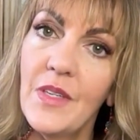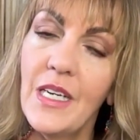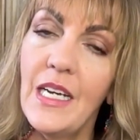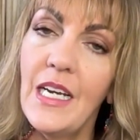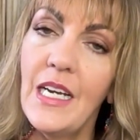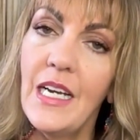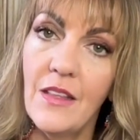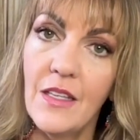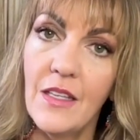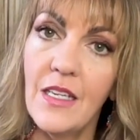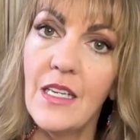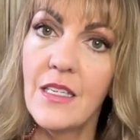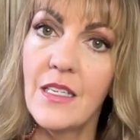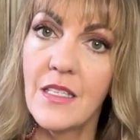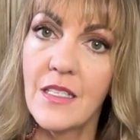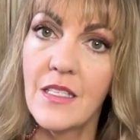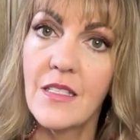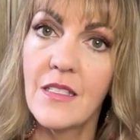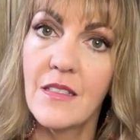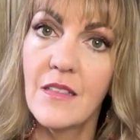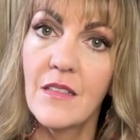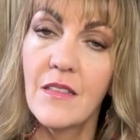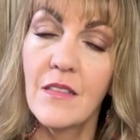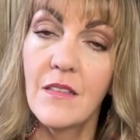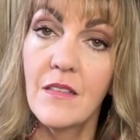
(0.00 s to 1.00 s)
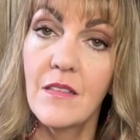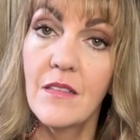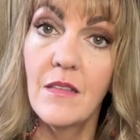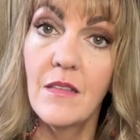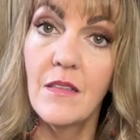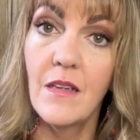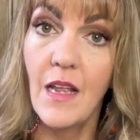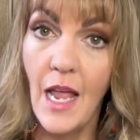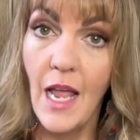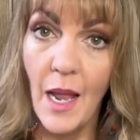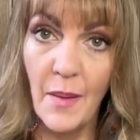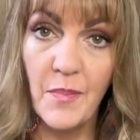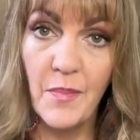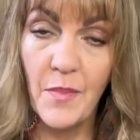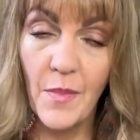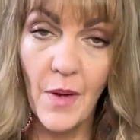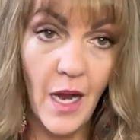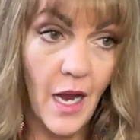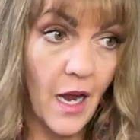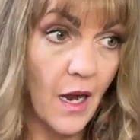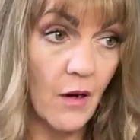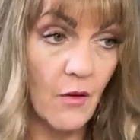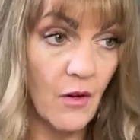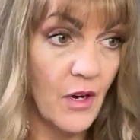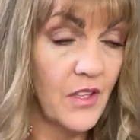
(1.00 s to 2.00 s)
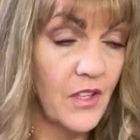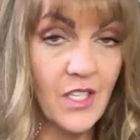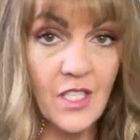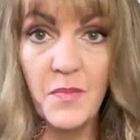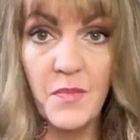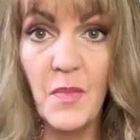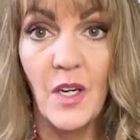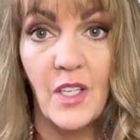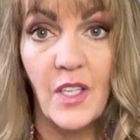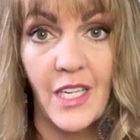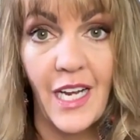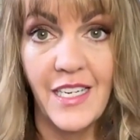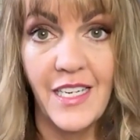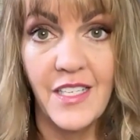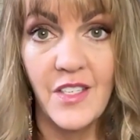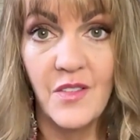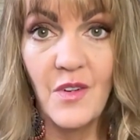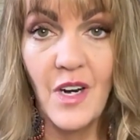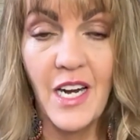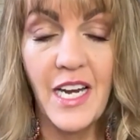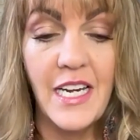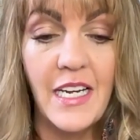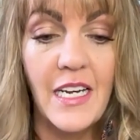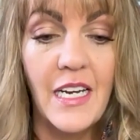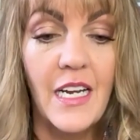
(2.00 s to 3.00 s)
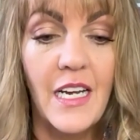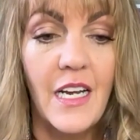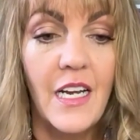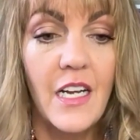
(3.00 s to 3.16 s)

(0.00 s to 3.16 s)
in this in this podcast, right?